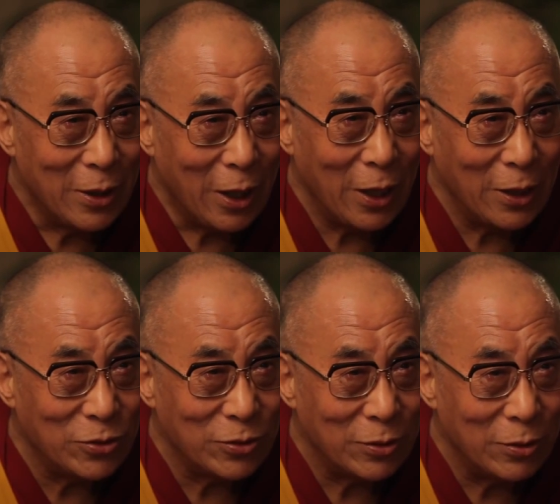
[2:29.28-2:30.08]

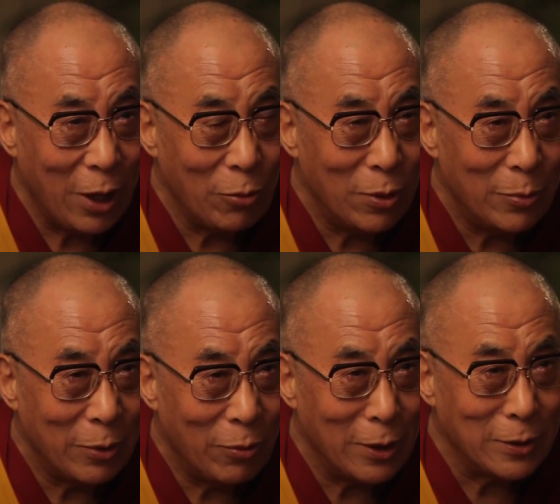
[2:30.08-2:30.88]
I will be
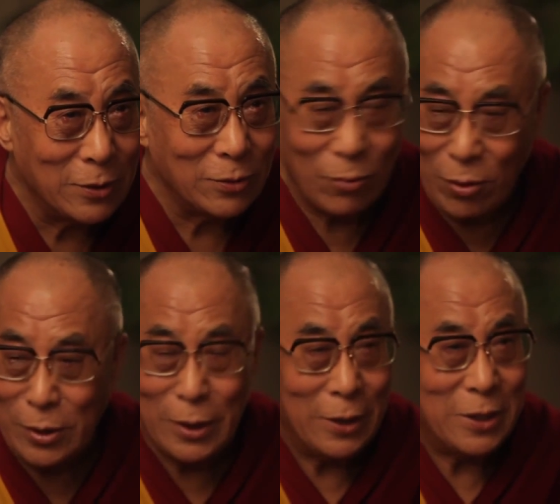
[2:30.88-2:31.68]
one sort of
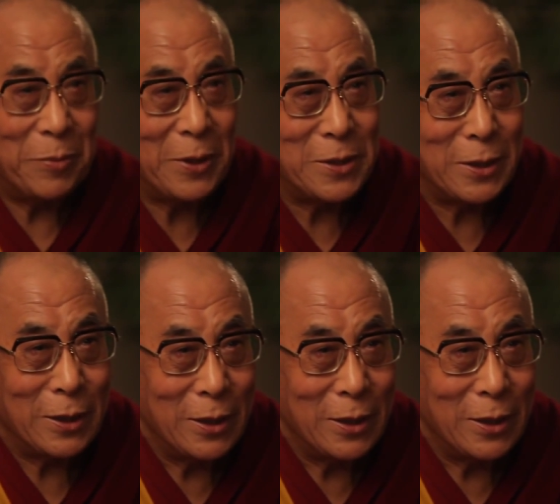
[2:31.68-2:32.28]
honored Tibetan.